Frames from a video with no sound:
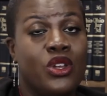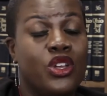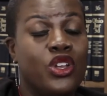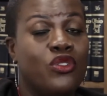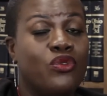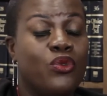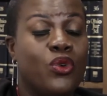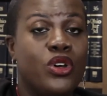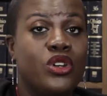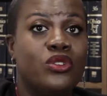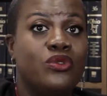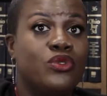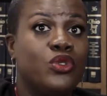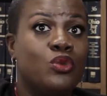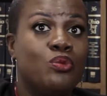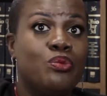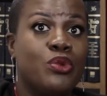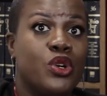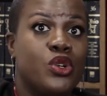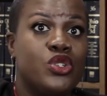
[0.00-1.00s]
If one of
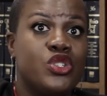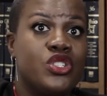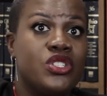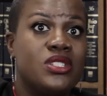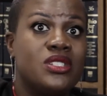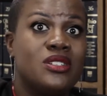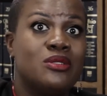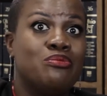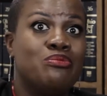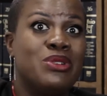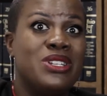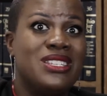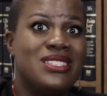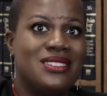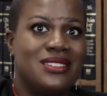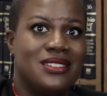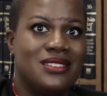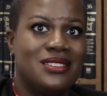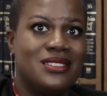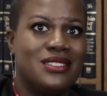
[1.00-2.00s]
you purchased a
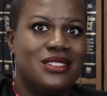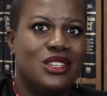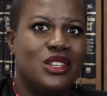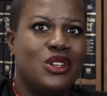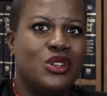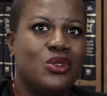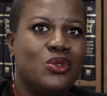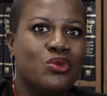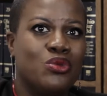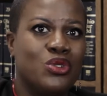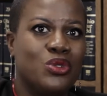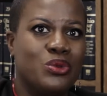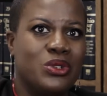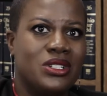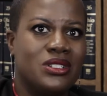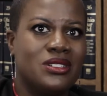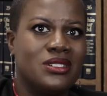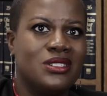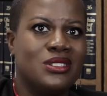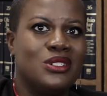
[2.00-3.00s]
business and grew
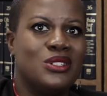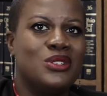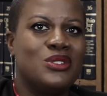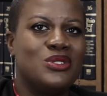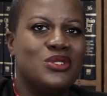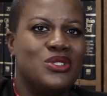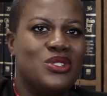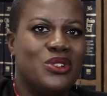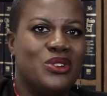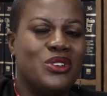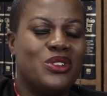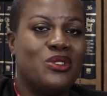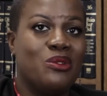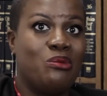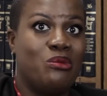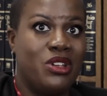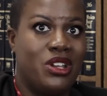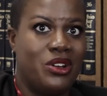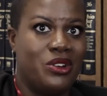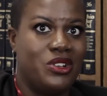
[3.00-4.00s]
it during the
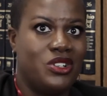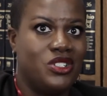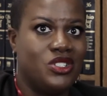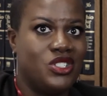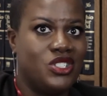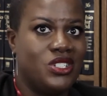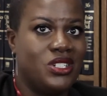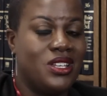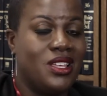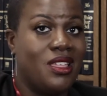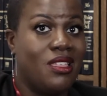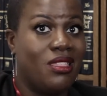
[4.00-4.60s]
marriage,